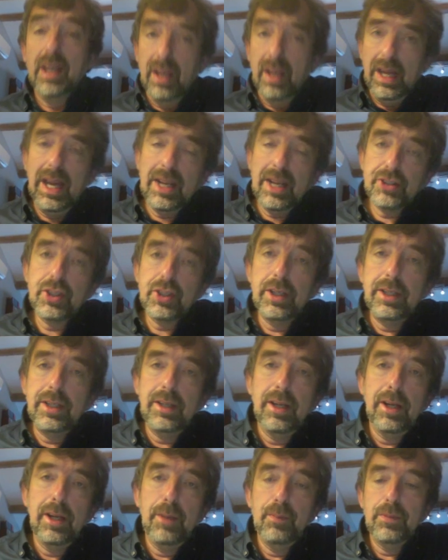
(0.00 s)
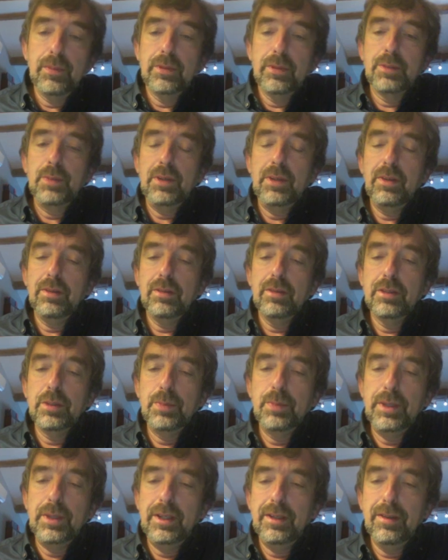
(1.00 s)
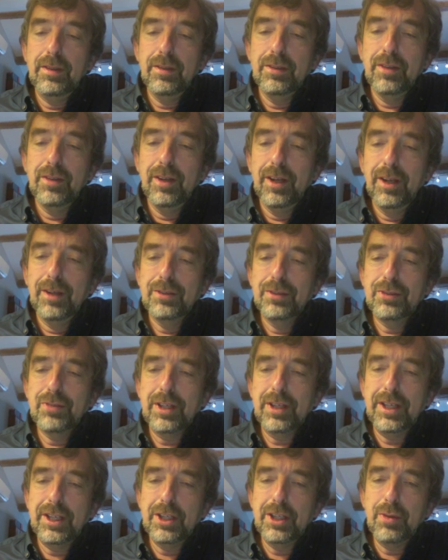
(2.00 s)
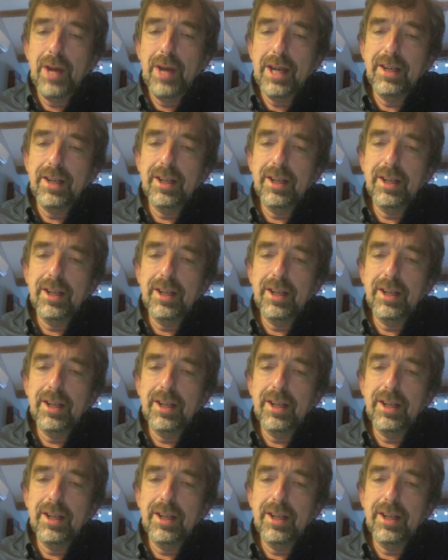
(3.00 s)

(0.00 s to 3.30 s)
Actually, to be strictly correct,